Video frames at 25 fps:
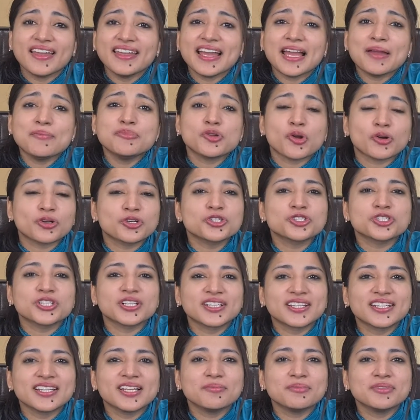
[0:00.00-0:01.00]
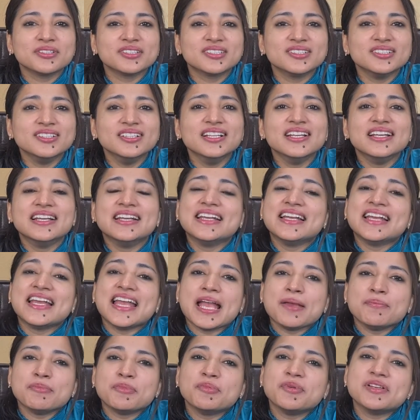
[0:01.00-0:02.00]
I am Dr. Shankara Mithil,
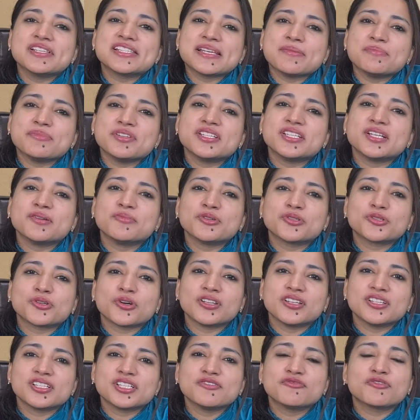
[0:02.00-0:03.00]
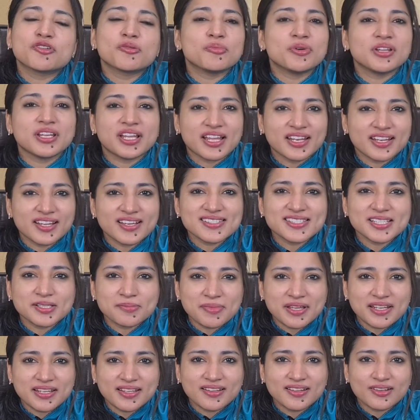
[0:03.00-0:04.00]
MBBS MD Dermatology from Malanas and
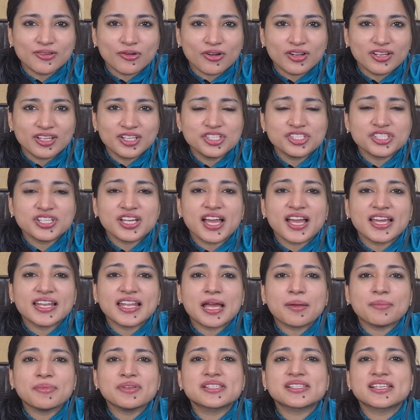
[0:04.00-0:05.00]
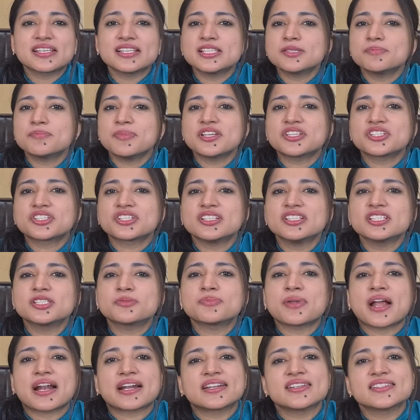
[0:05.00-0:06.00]
Medical College, and I am a skin specialist
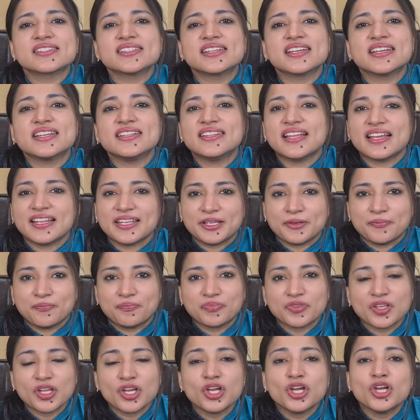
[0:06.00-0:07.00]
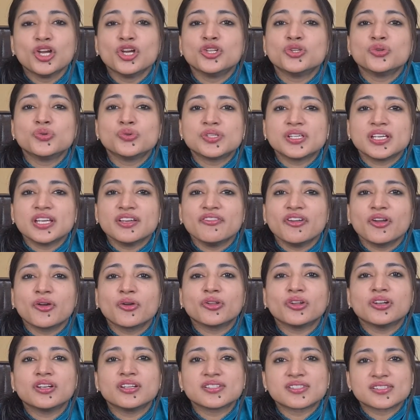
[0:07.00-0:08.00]
practicing in Delhi. Today we are
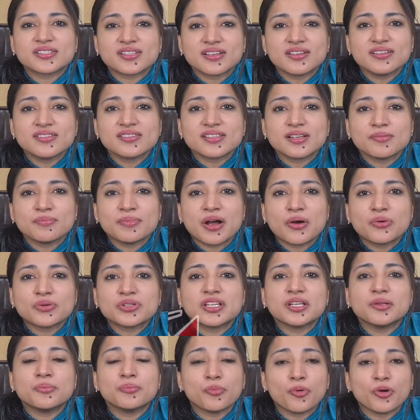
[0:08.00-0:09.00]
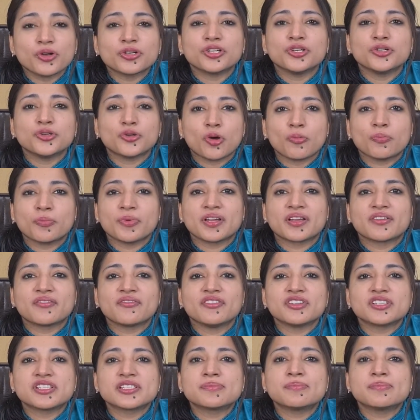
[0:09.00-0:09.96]
going to discuss about an important topic, which